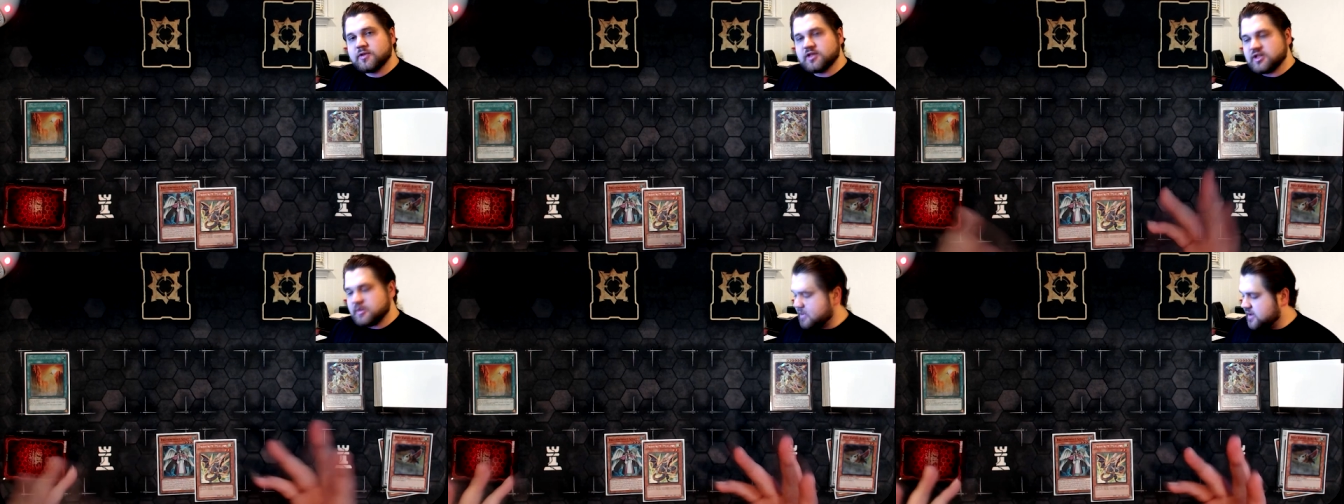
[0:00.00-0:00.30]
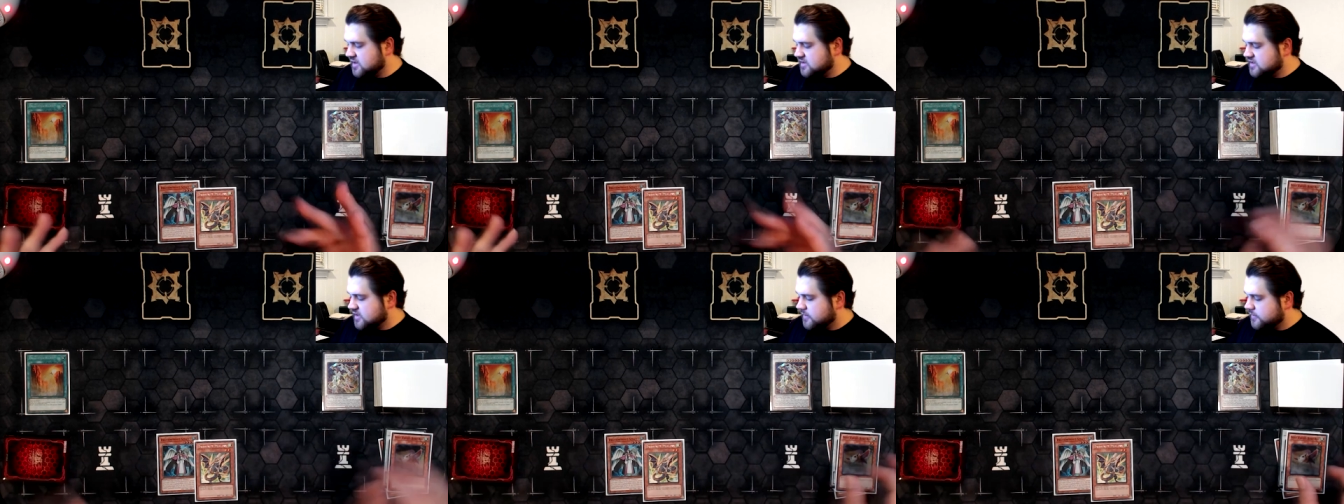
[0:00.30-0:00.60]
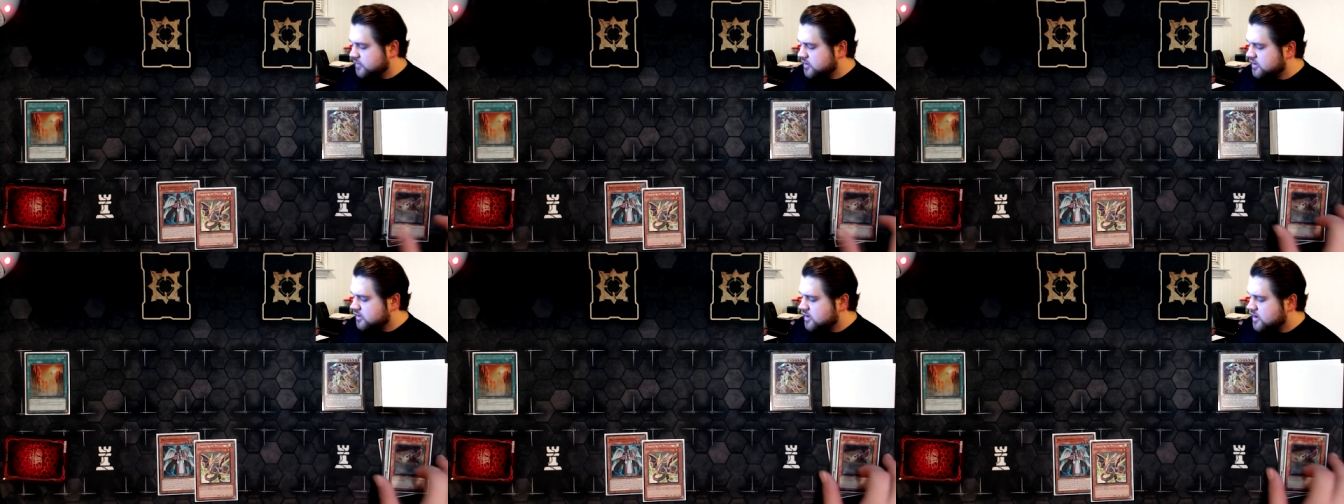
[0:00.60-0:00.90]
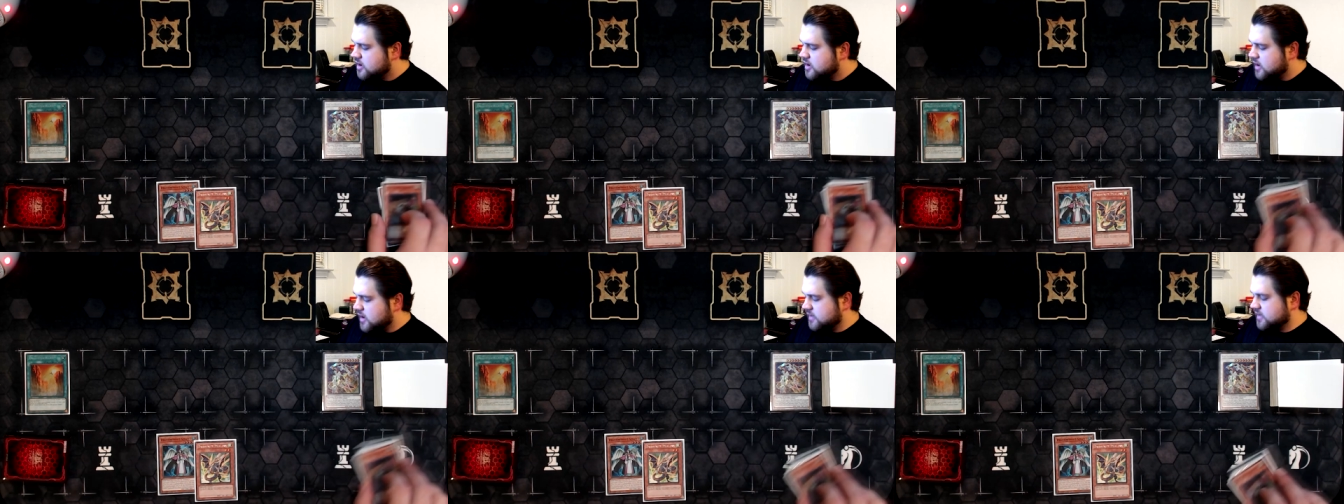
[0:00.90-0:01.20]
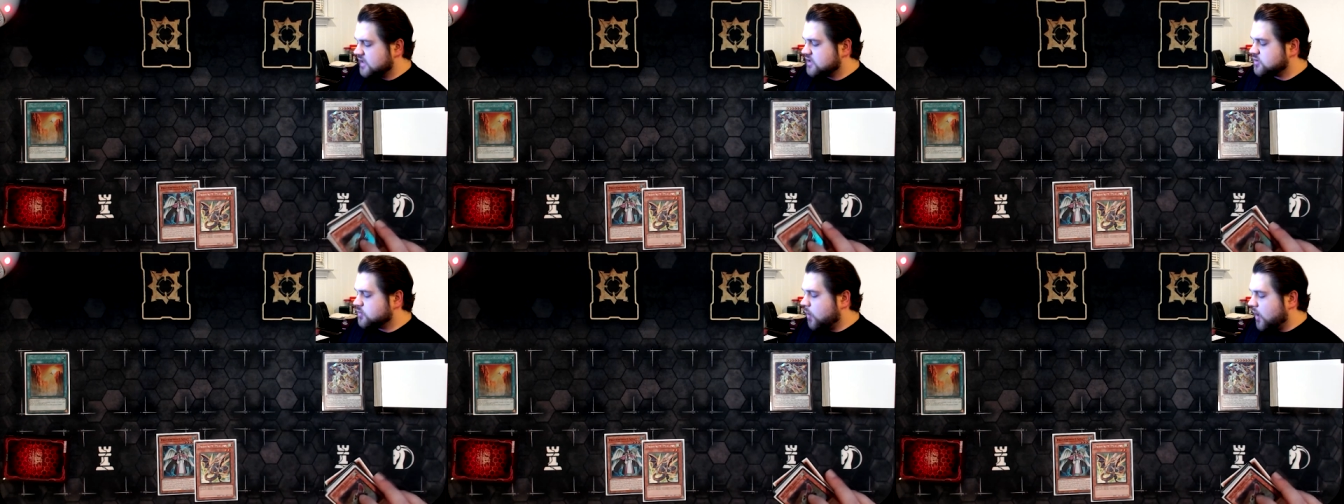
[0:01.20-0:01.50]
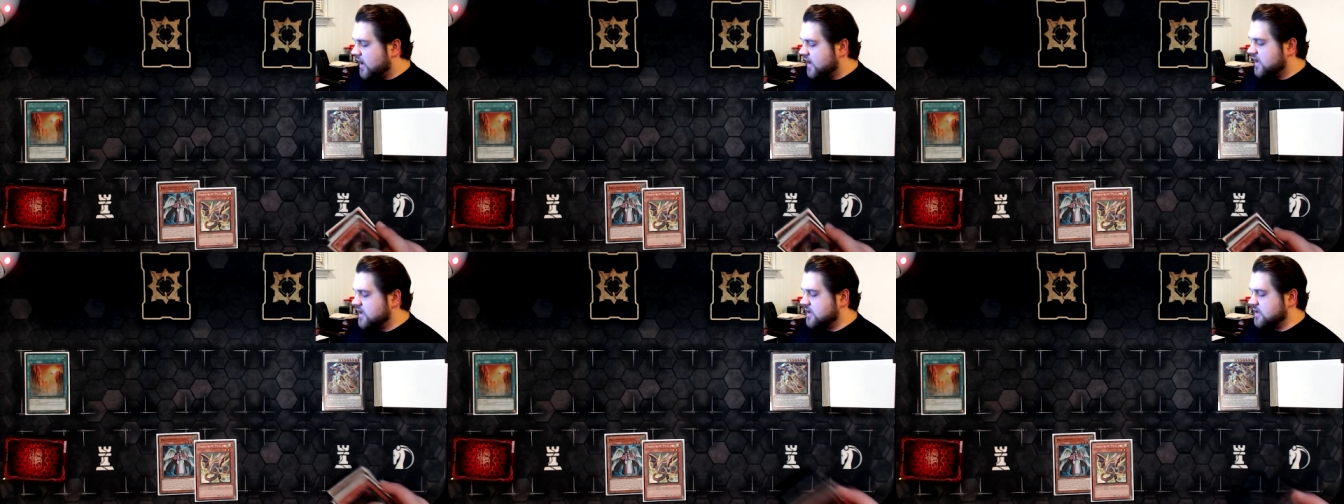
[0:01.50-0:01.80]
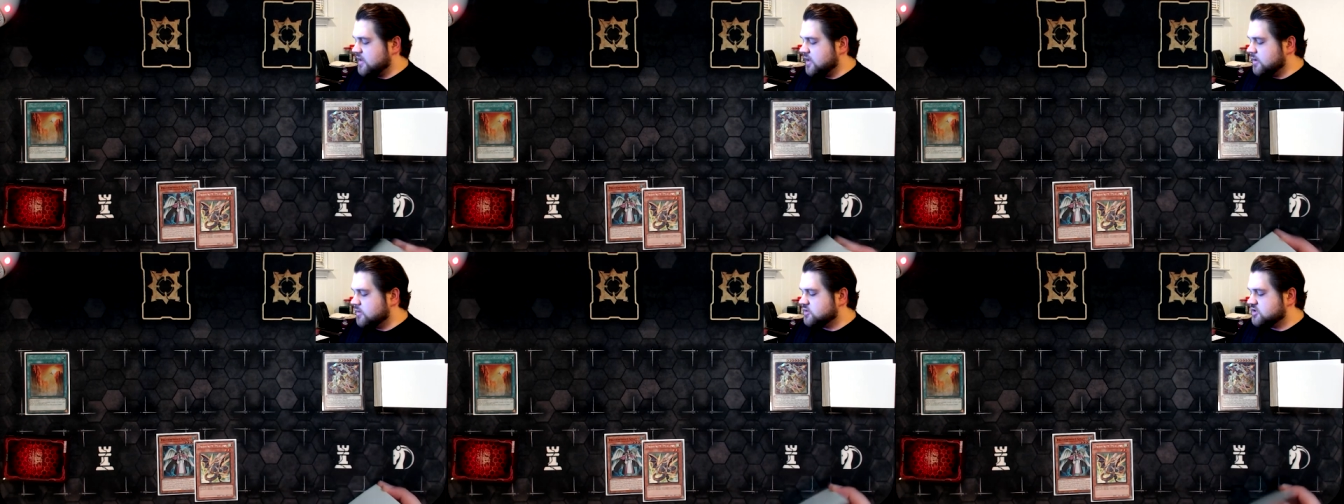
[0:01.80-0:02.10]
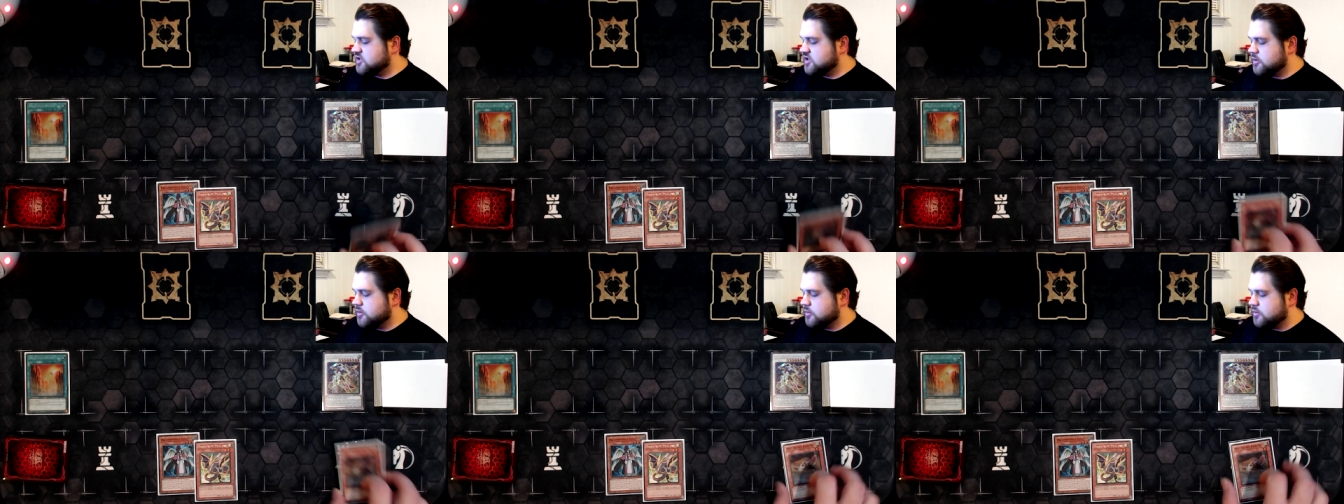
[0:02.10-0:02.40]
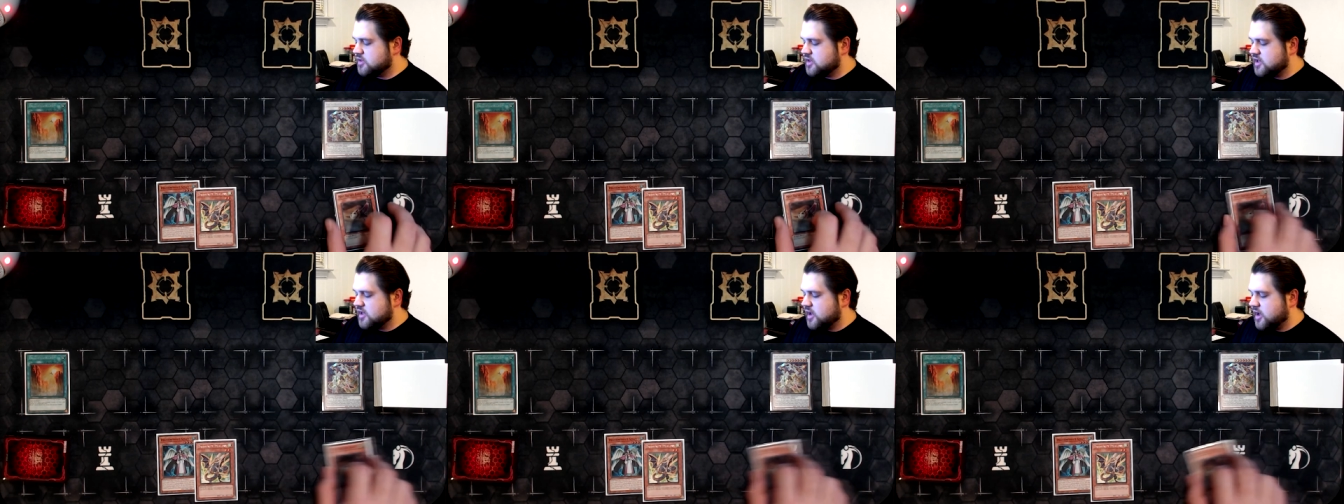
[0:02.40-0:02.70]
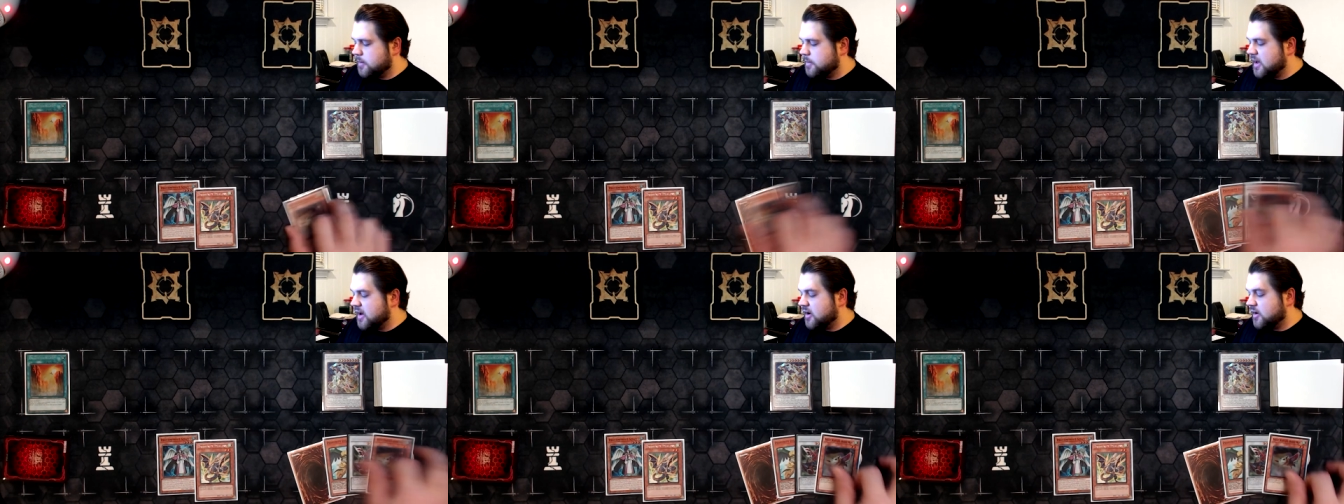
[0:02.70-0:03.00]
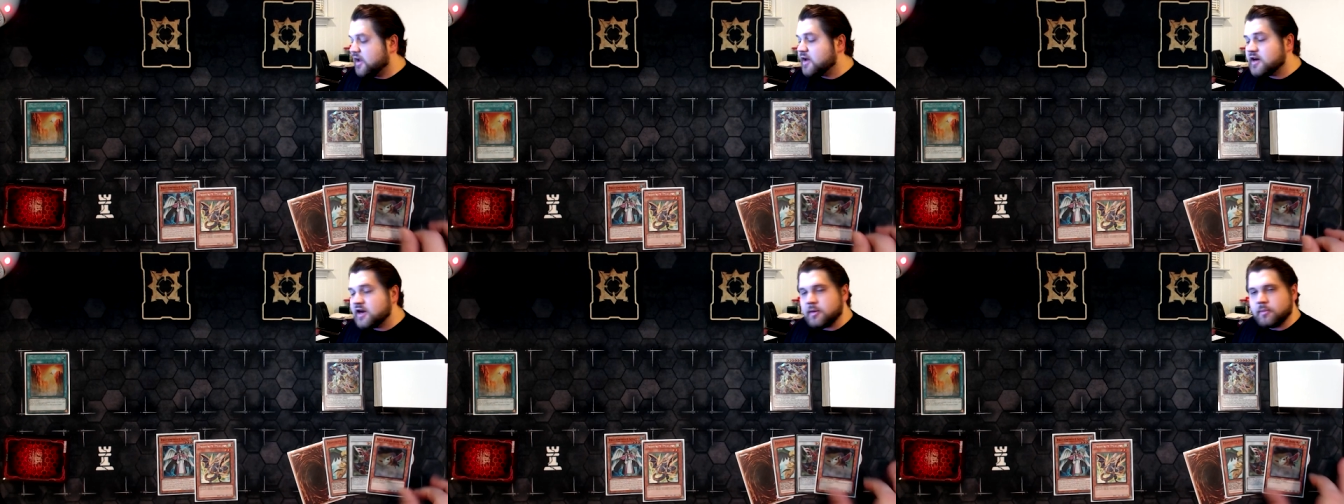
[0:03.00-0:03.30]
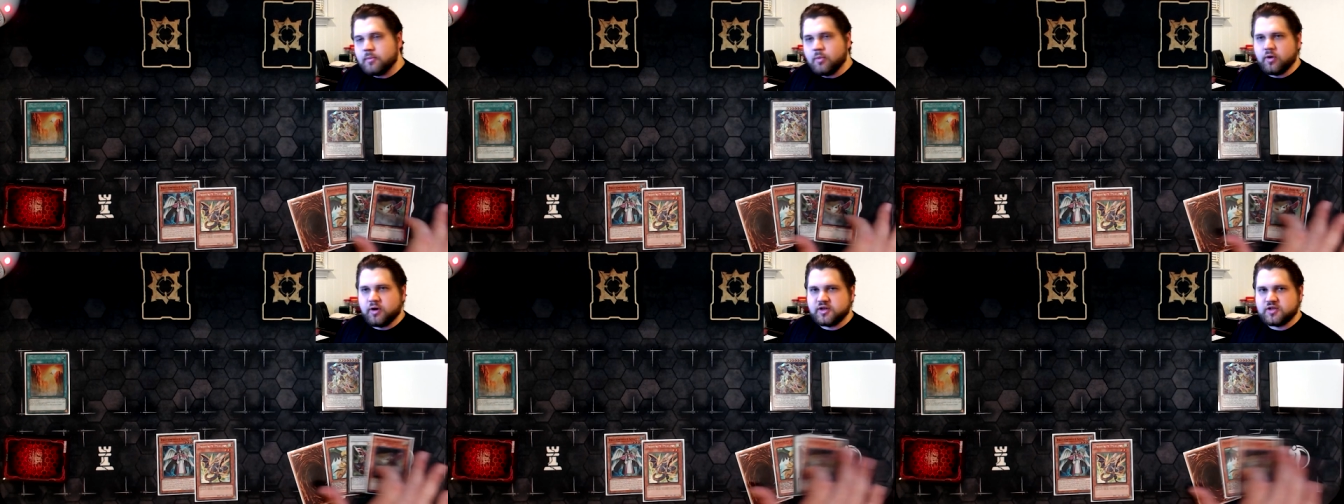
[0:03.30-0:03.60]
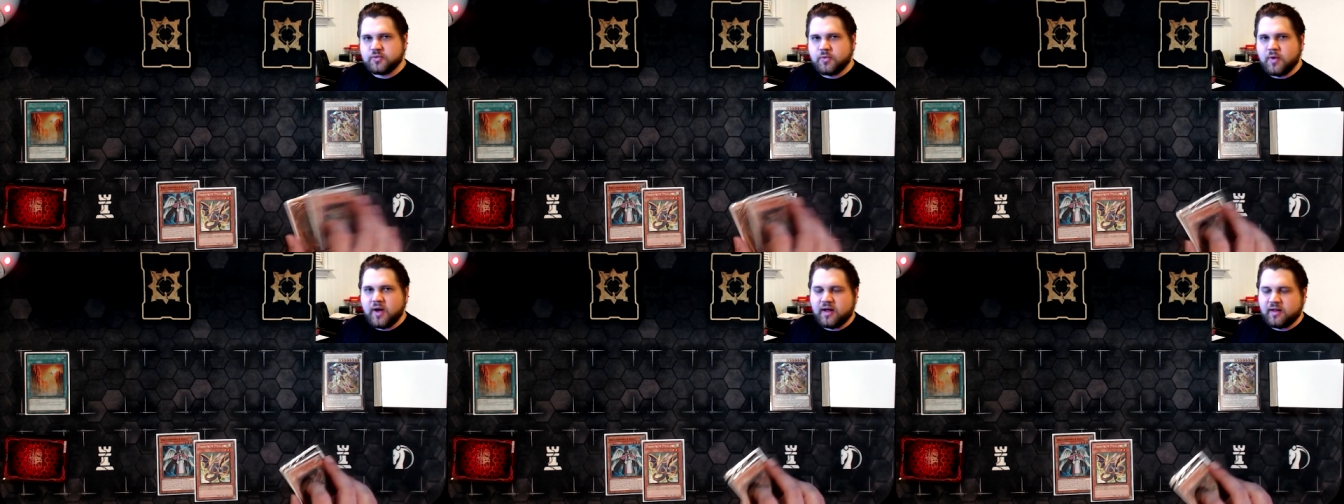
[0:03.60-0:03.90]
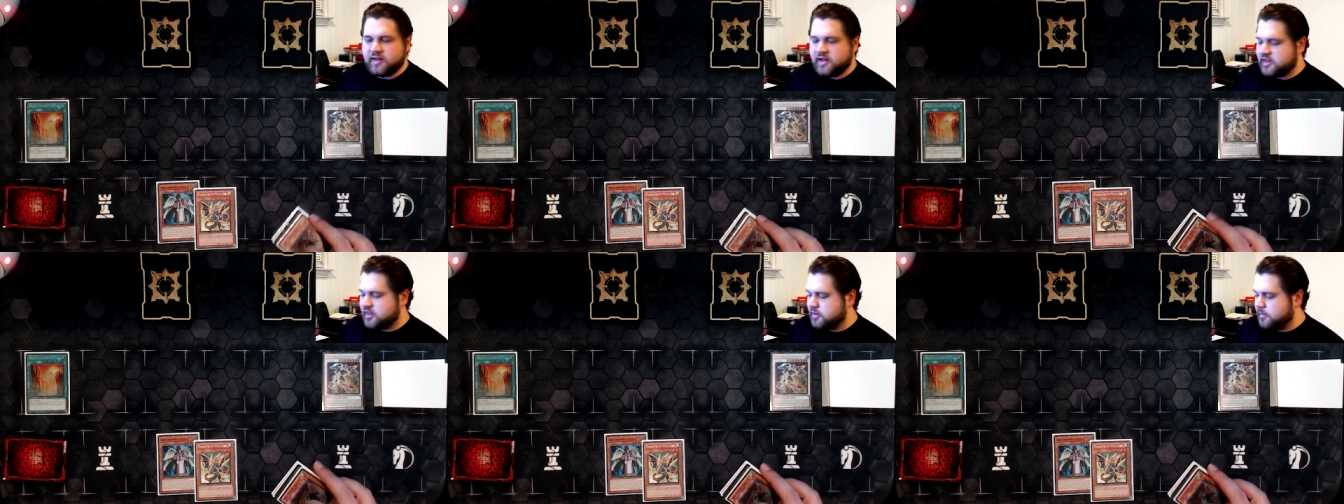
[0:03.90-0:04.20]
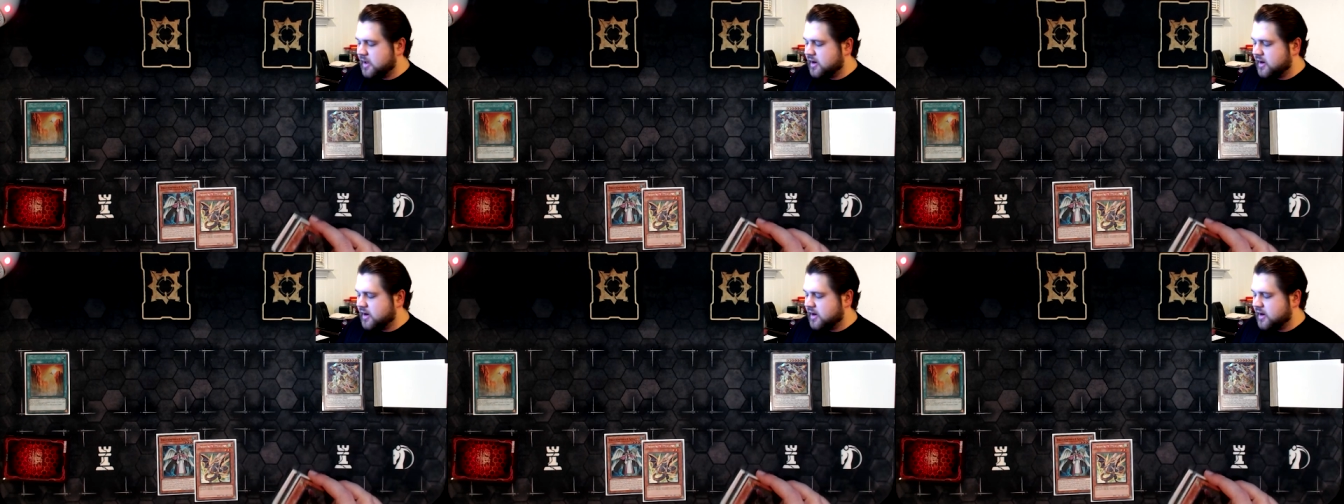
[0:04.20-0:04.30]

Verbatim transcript: This one's a bit different, and that's why it yields you the uh, better ending board as well.